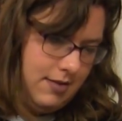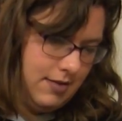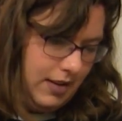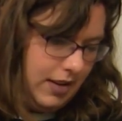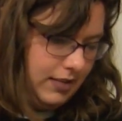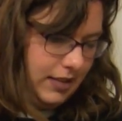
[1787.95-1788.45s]

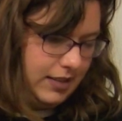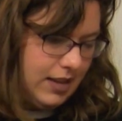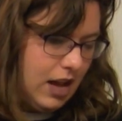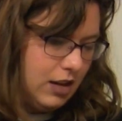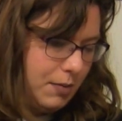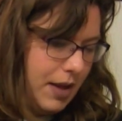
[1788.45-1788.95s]
Because it's
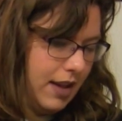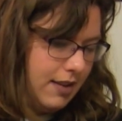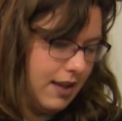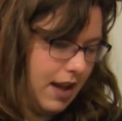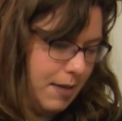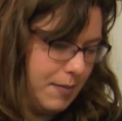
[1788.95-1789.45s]
got her
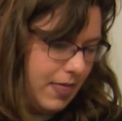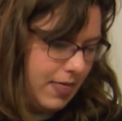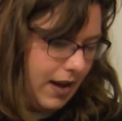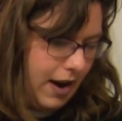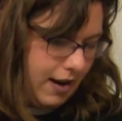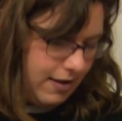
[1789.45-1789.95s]
maiden name in
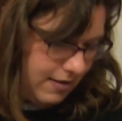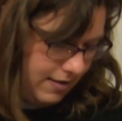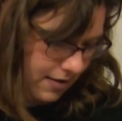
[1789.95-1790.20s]
there.